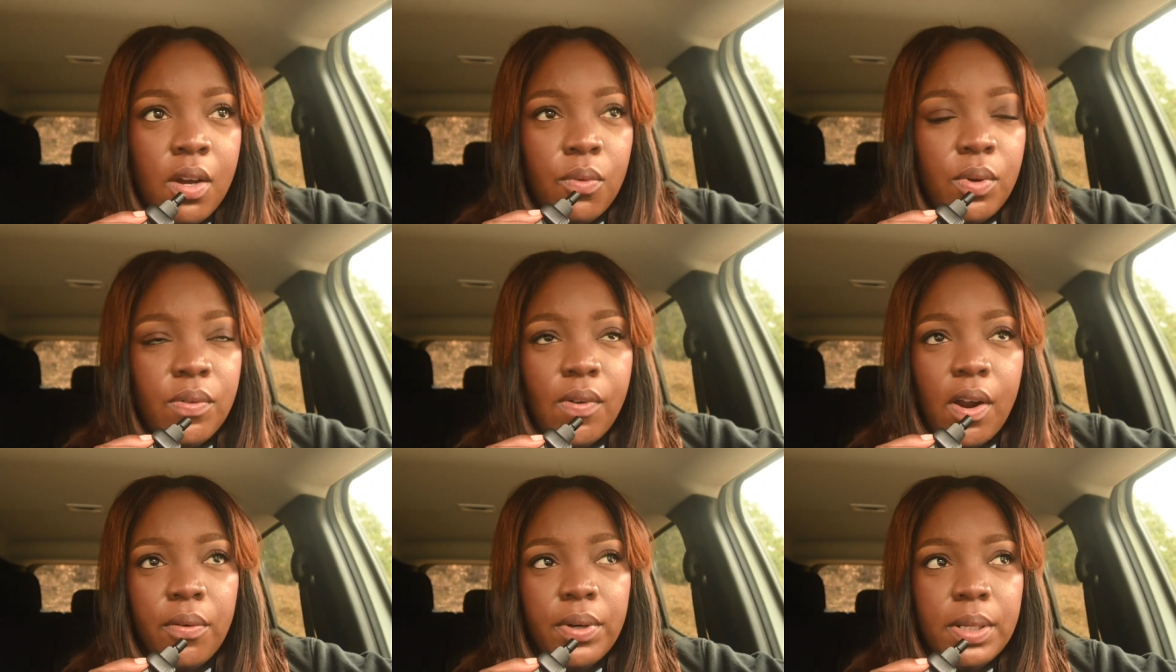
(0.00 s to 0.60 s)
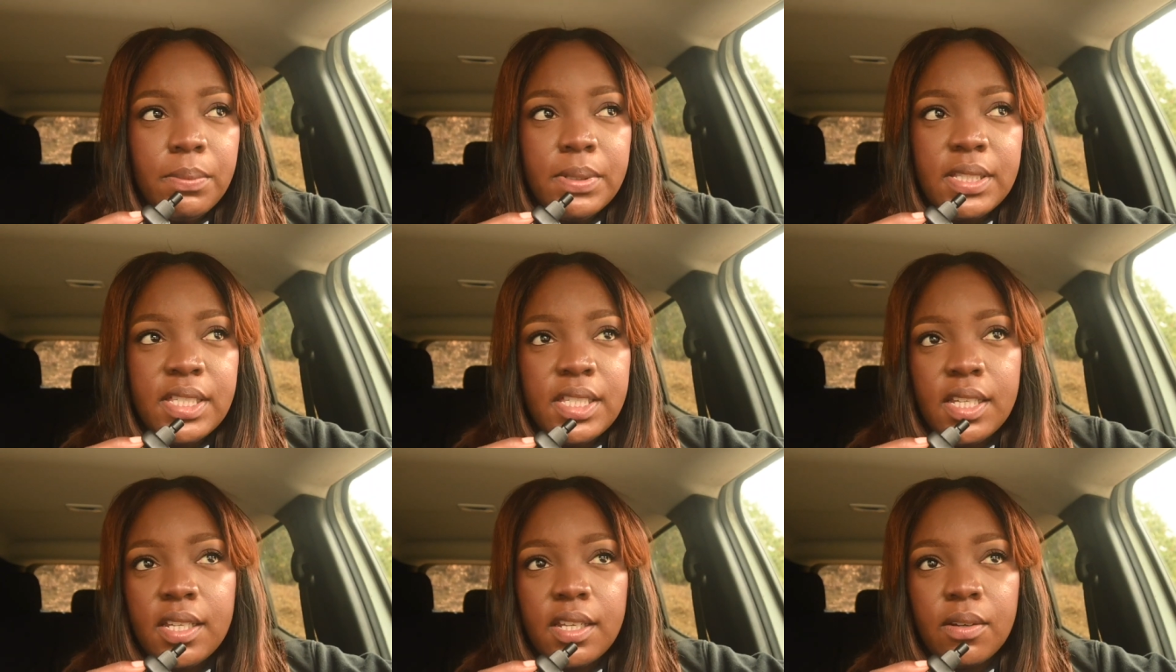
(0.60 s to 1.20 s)
We've already been
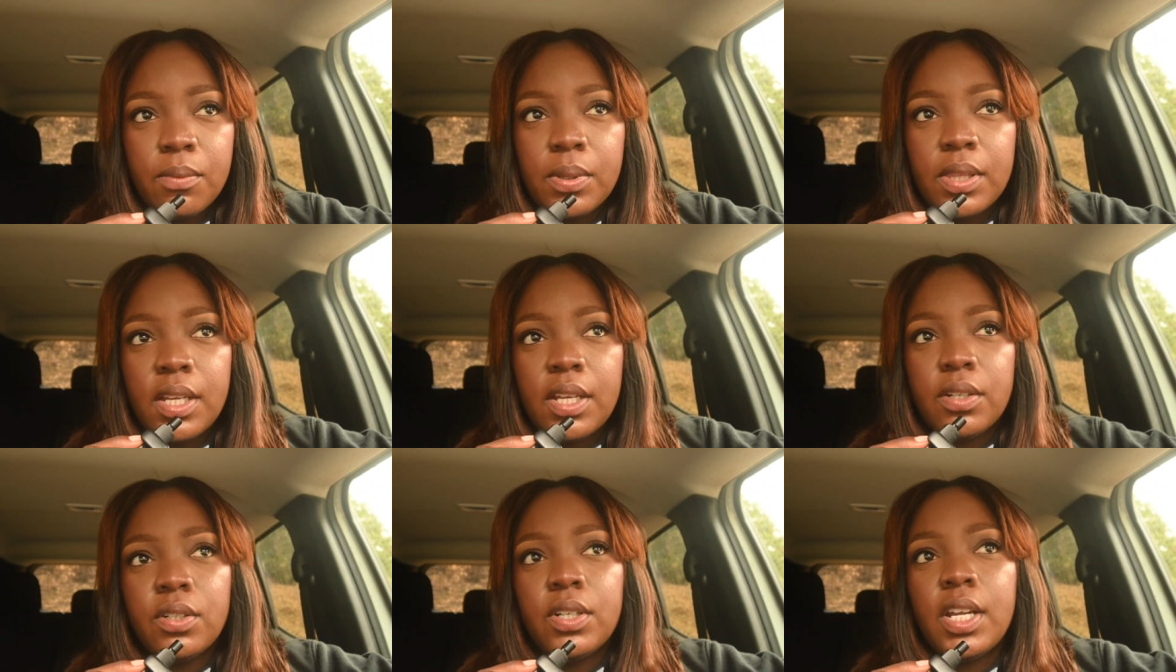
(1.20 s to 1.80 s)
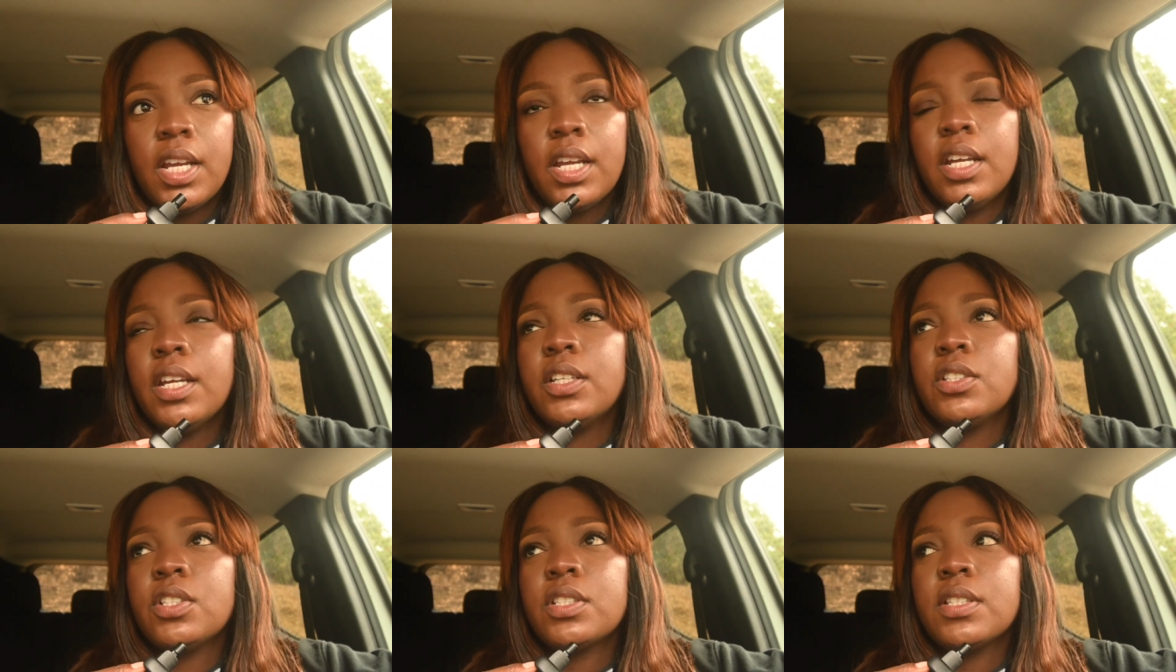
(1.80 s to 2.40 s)
seeing it with the internet
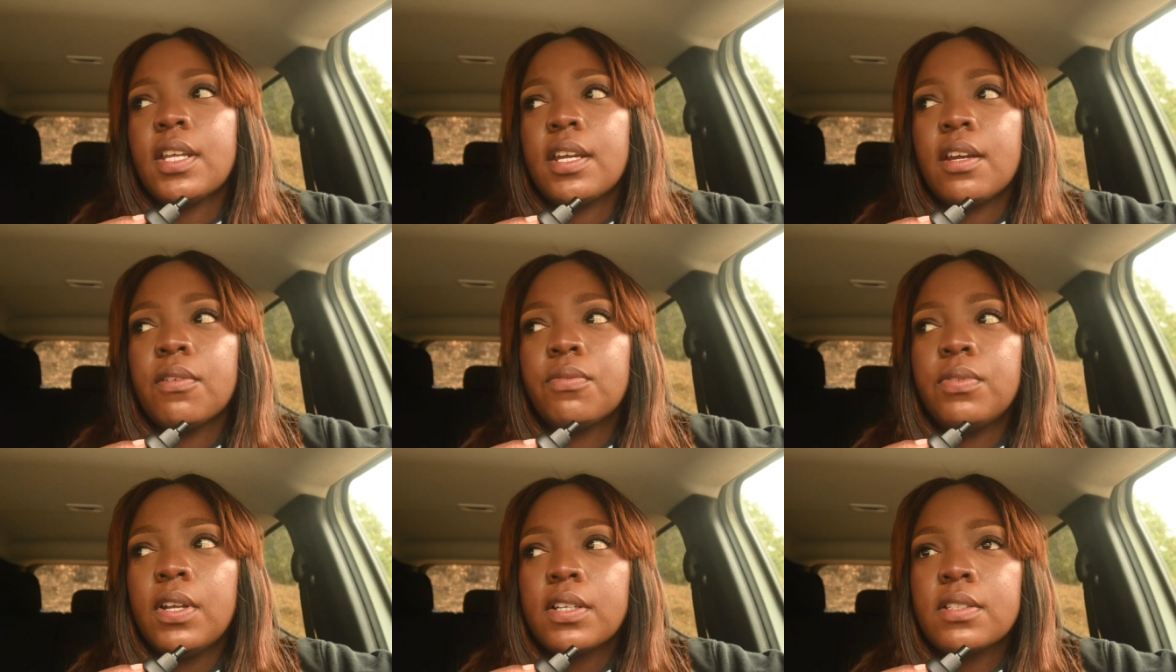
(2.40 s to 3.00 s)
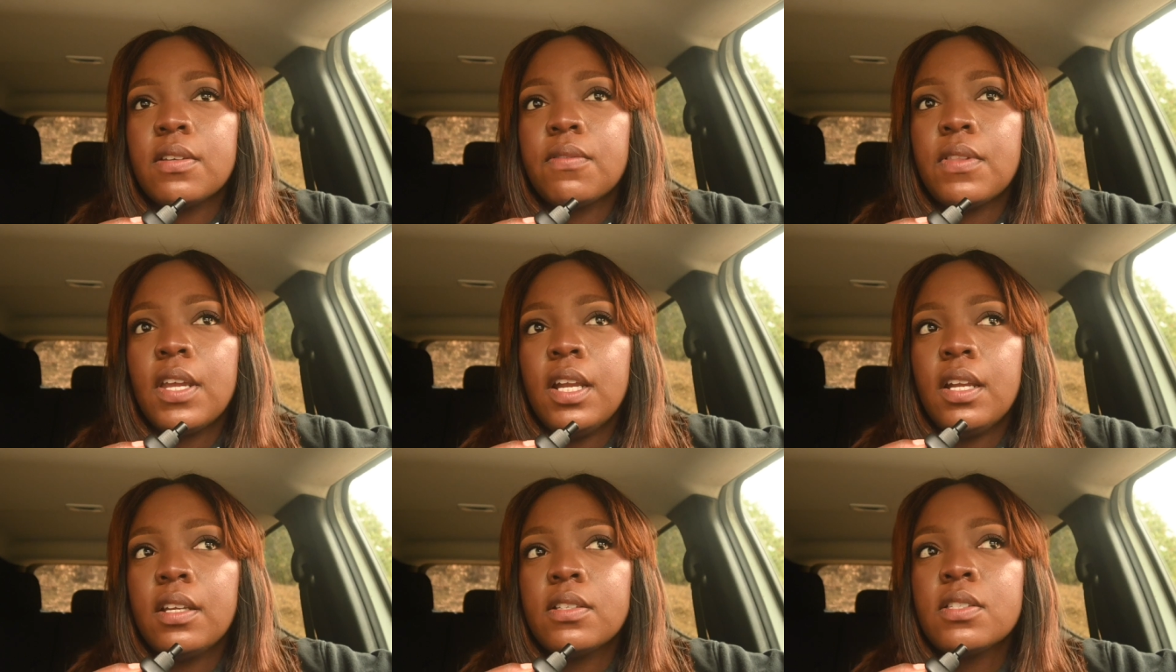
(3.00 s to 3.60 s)
and just like a flux of
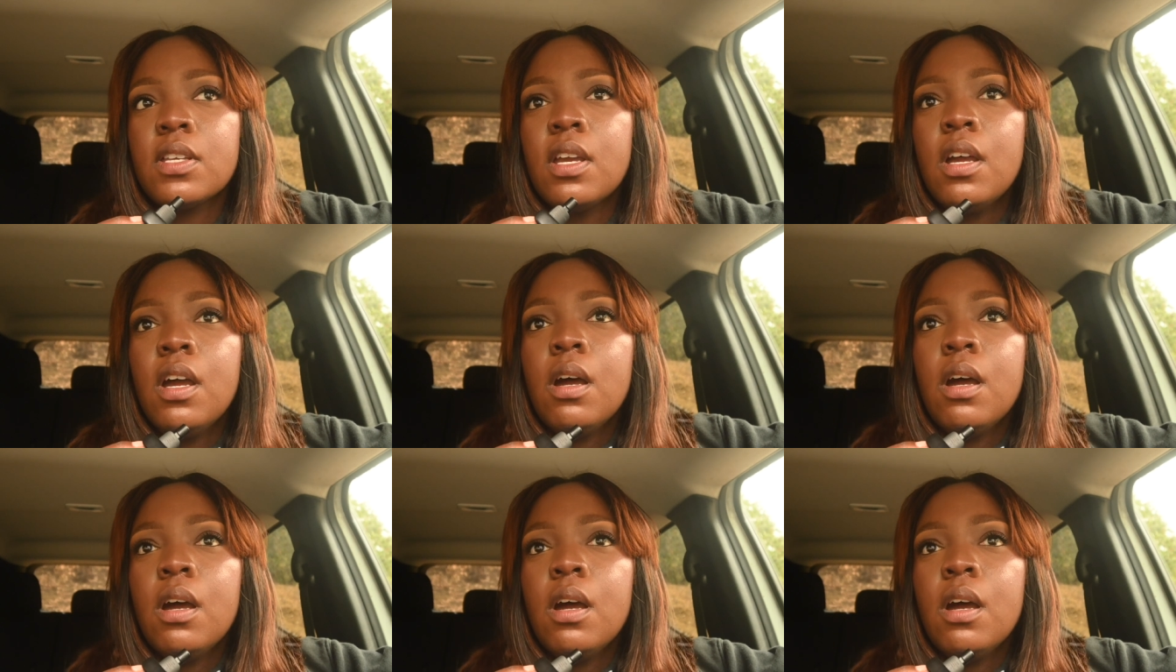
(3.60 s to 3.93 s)
things,